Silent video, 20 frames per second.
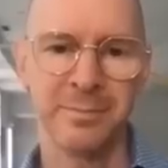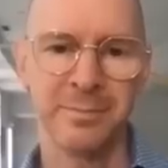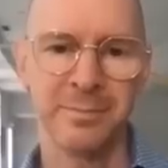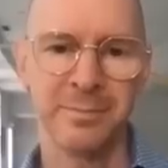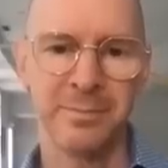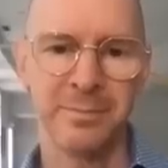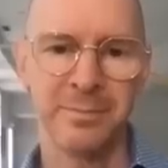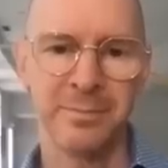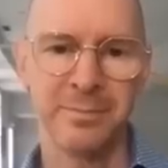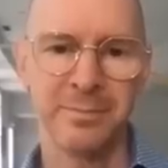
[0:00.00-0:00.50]

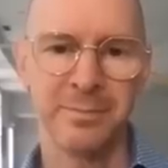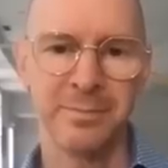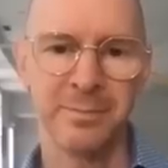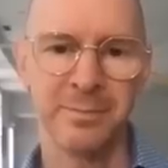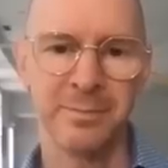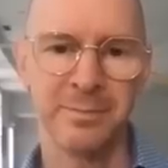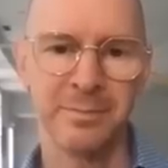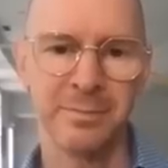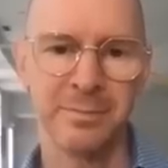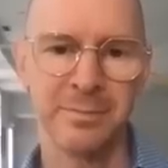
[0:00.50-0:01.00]

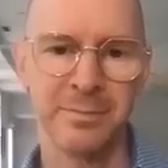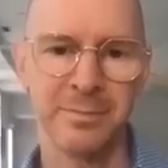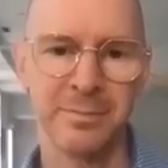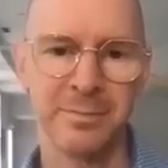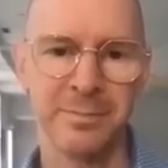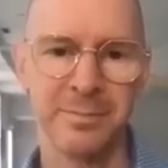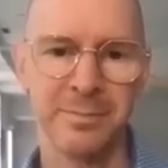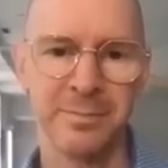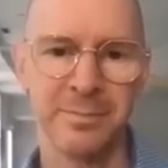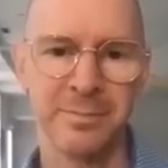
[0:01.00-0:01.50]

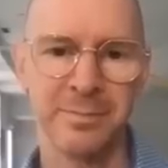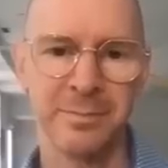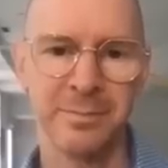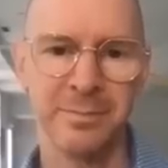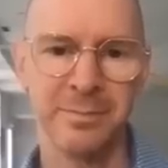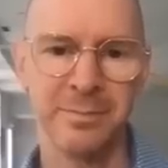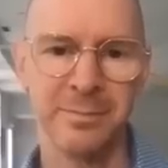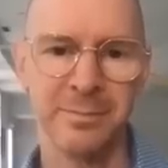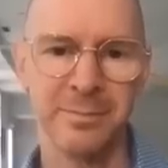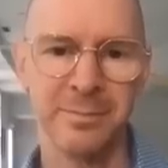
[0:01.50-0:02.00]

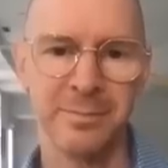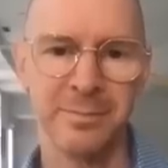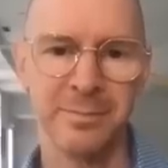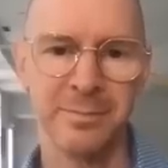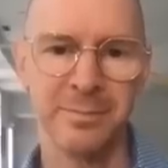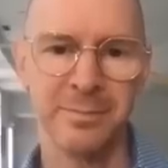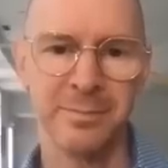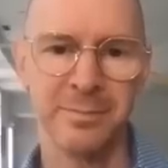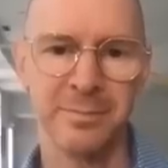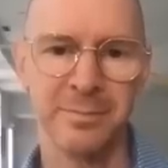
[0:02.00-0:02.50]

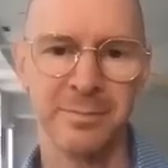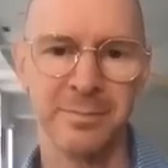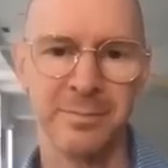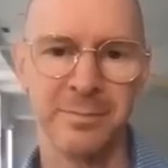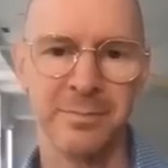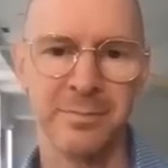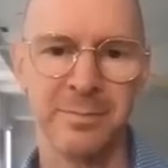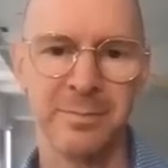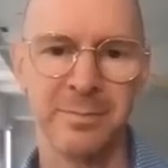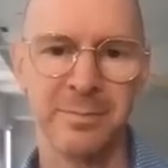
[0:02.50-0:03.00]

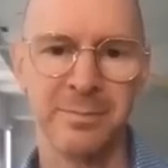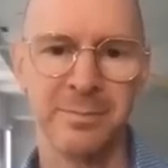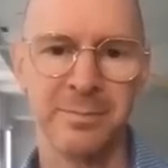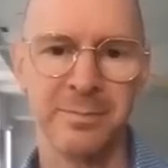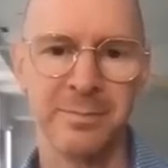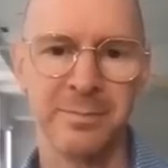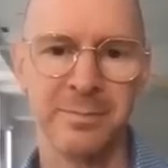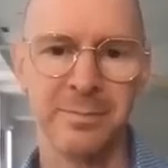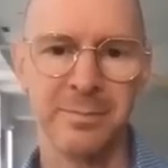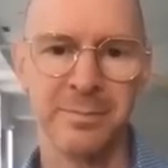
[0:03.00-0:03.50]

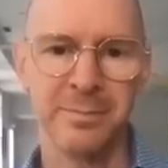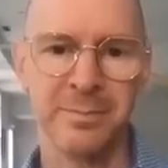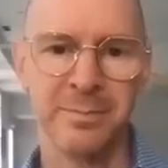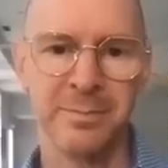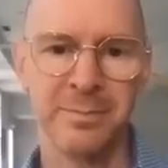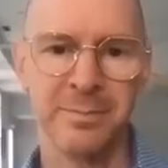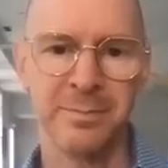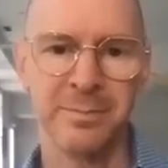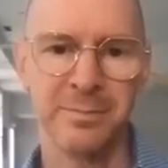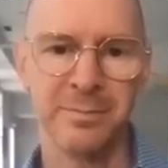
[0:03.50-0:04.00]

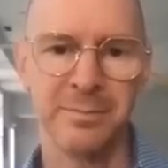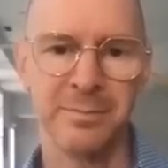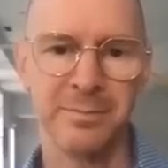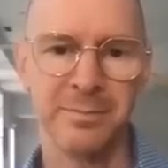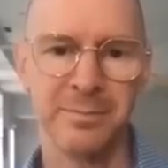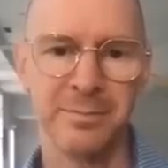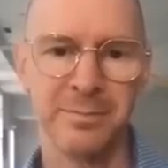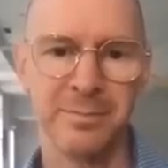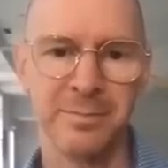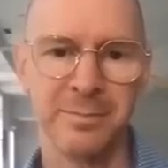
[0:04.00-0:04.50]

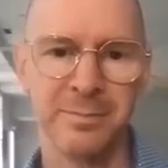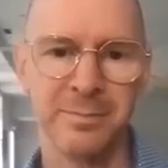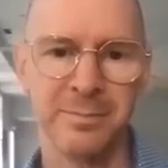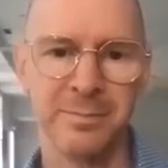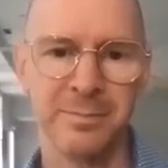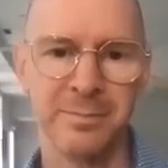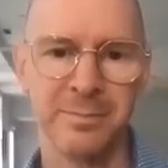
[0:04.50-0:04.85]
No words are spoken by the person on screen.